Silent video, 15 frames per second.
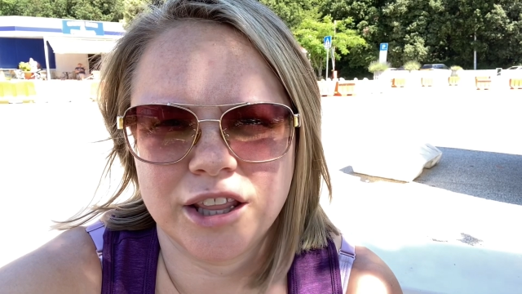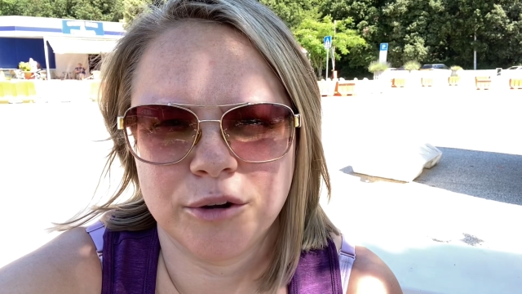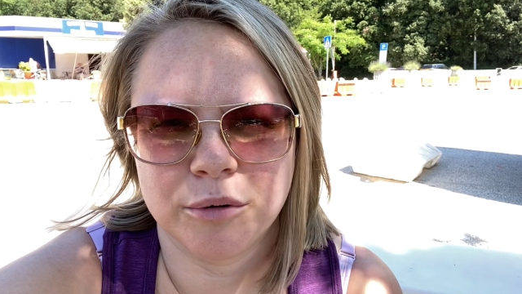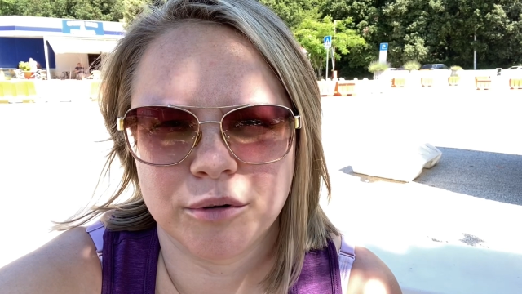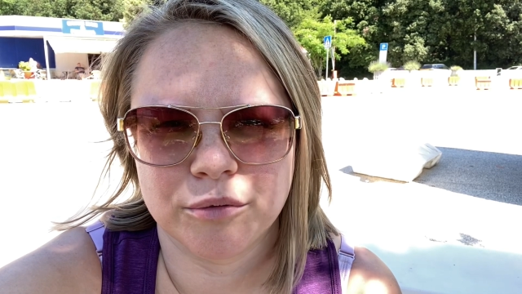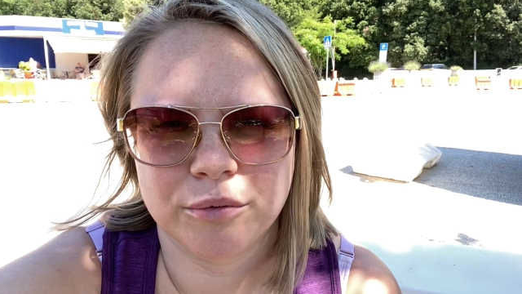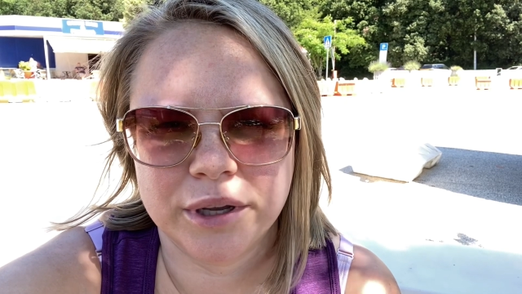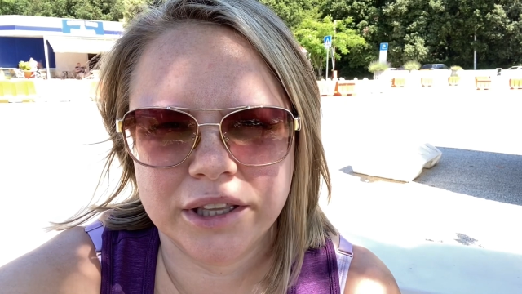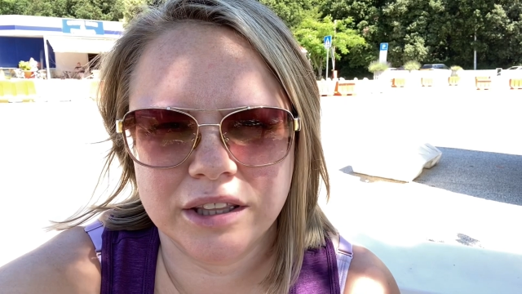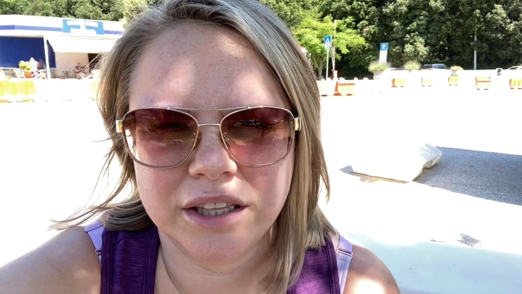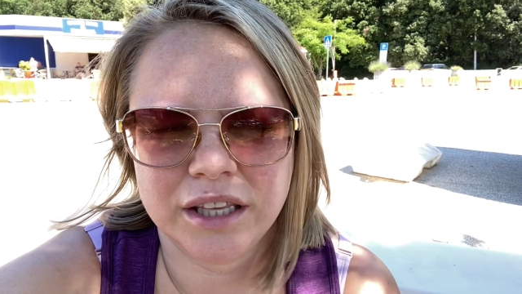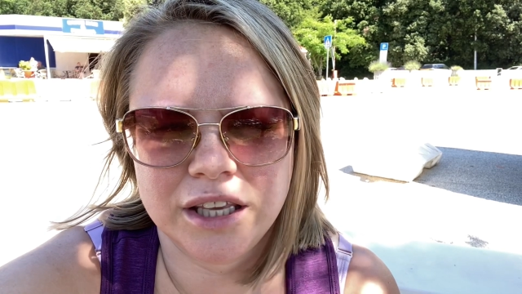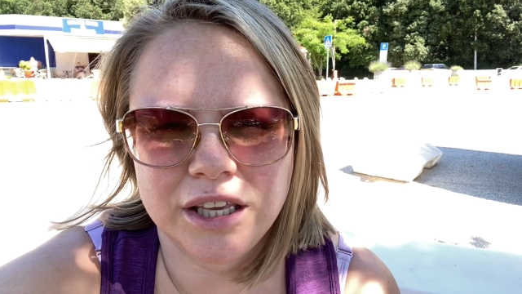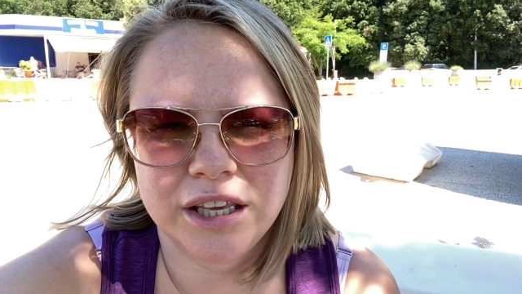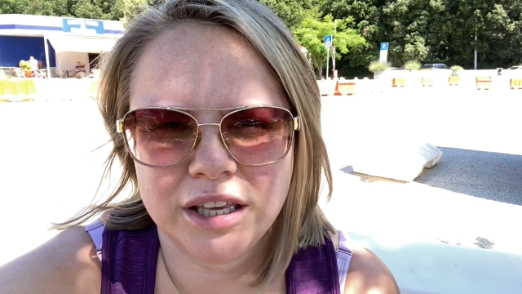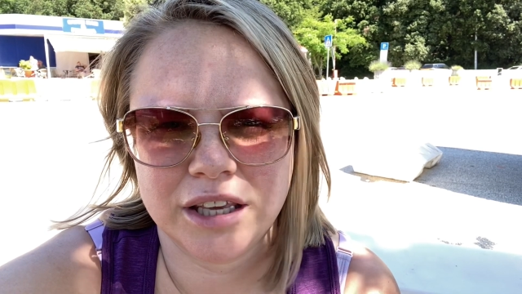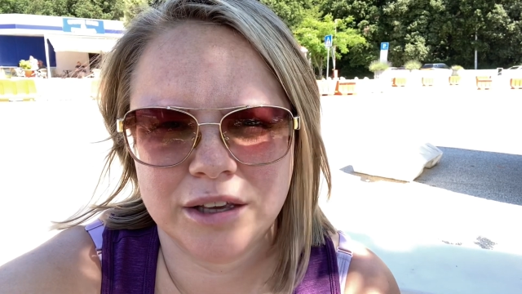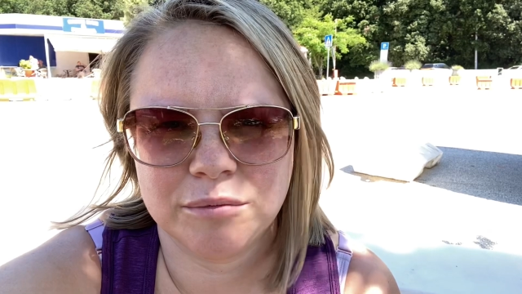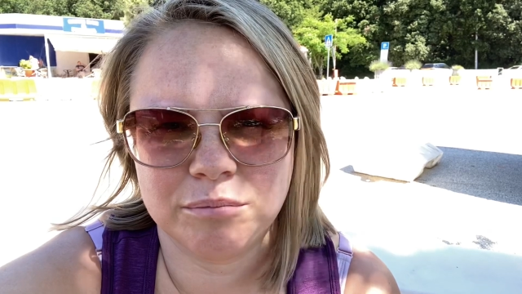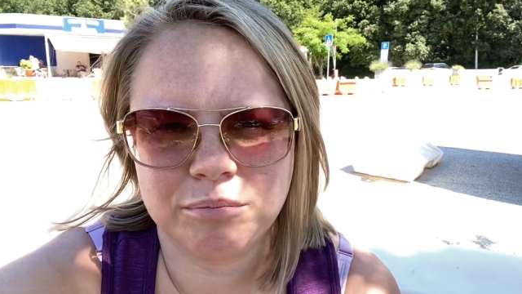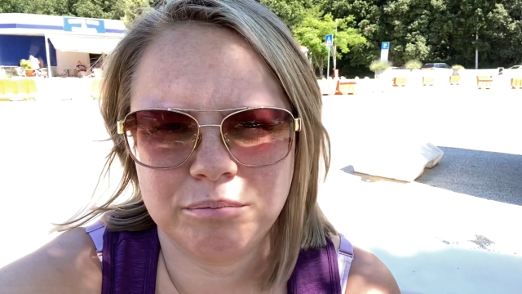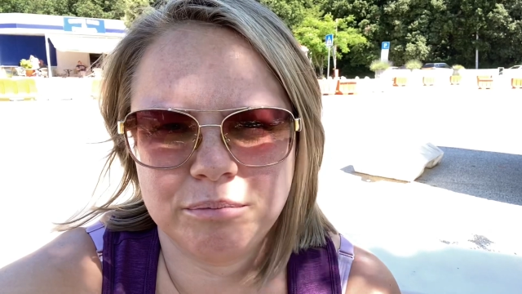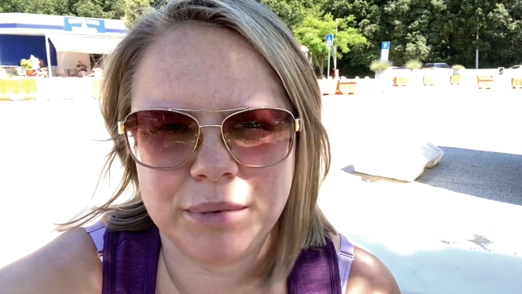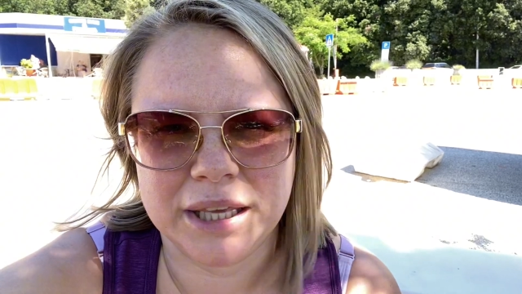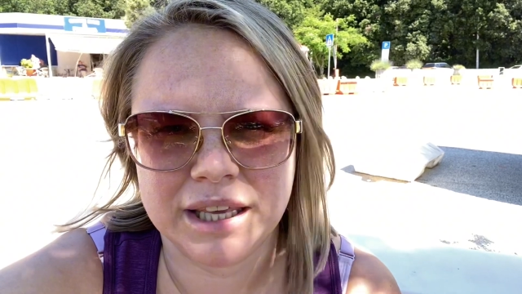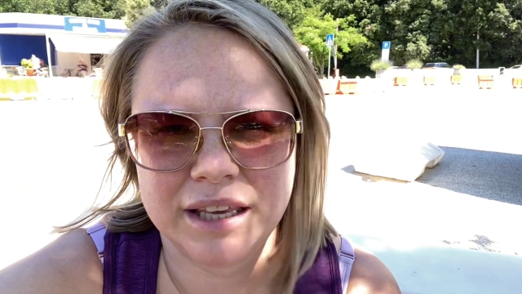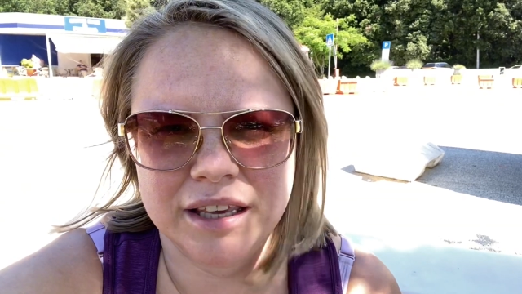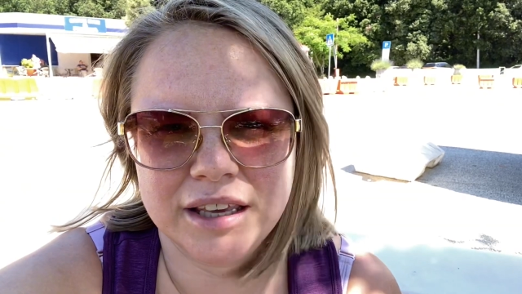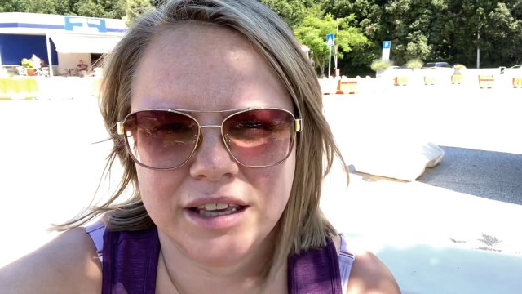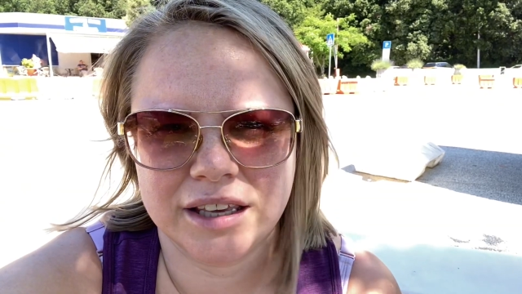they were really
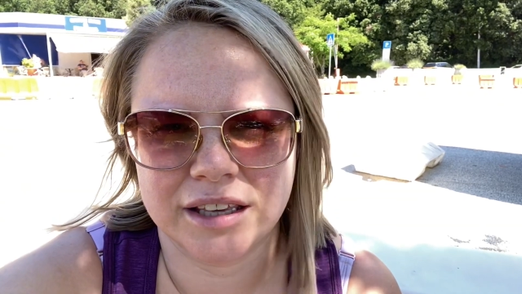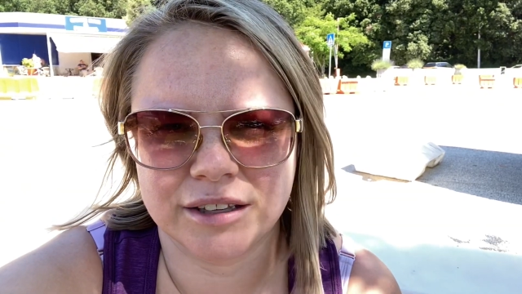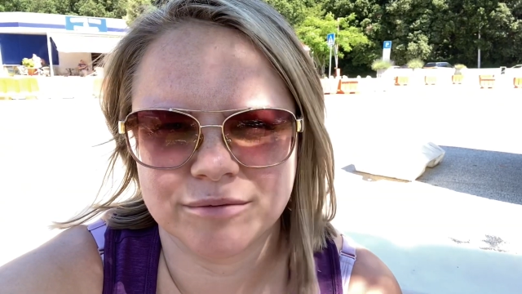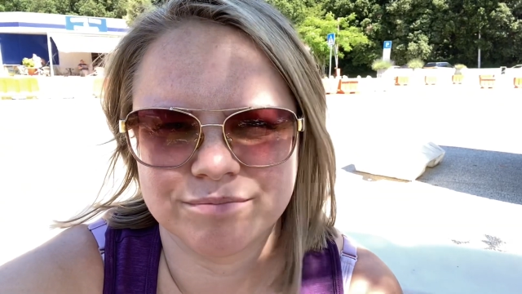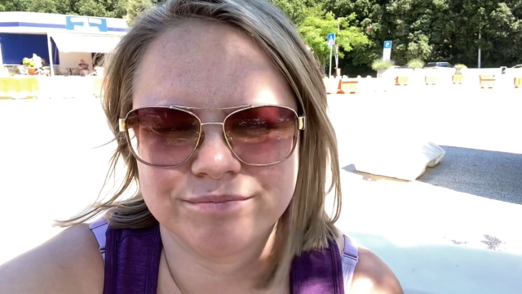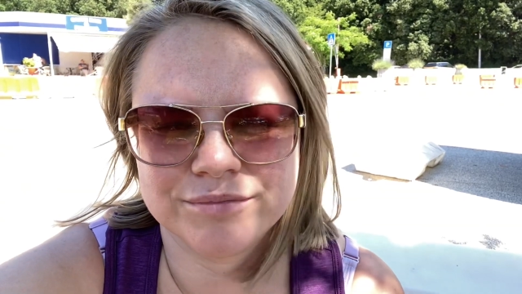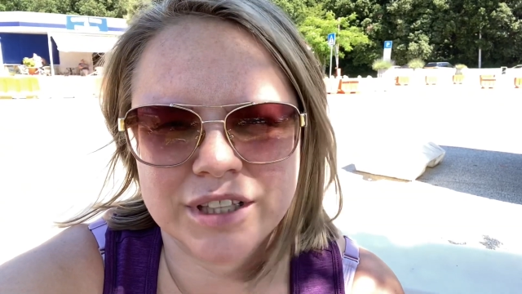being